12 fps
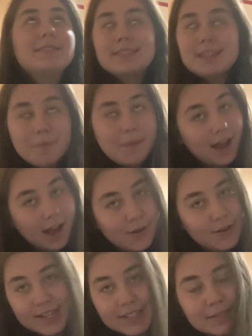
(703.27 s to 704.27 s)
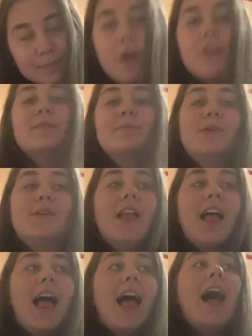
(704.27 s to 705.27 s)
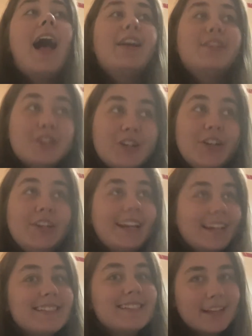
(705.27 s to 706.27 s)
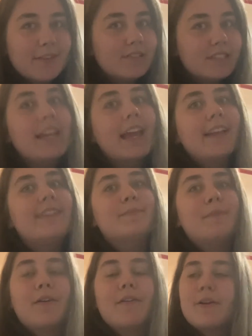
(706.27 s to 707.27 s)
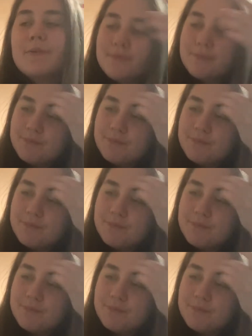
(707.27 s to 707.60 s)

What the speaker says: somehow it's possible, I could hit 70k tomorrow,